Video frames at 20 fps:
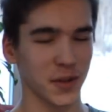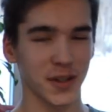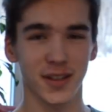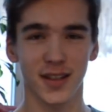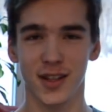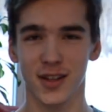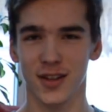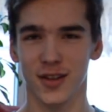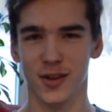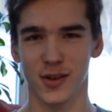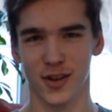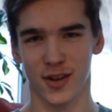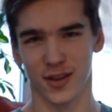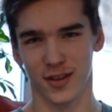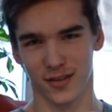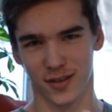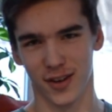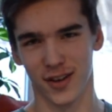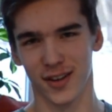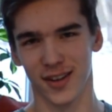can all
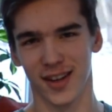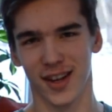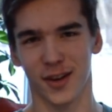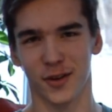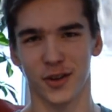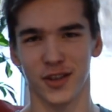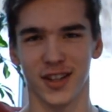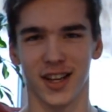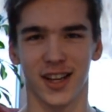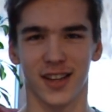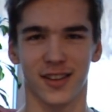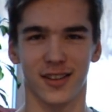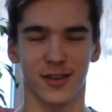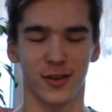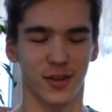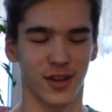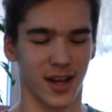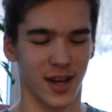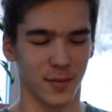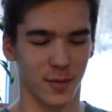relate
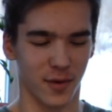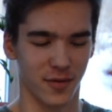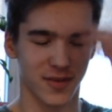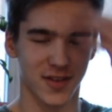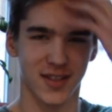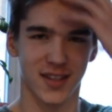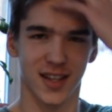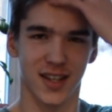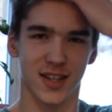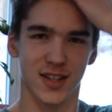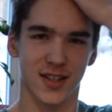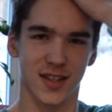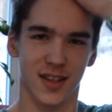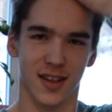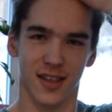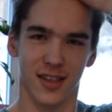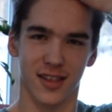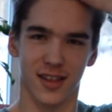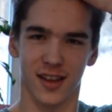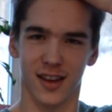to the
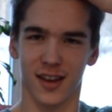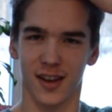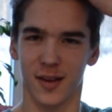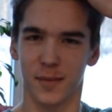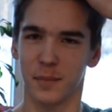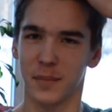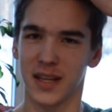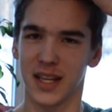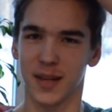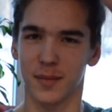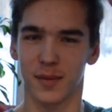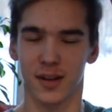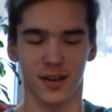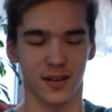MF6 meme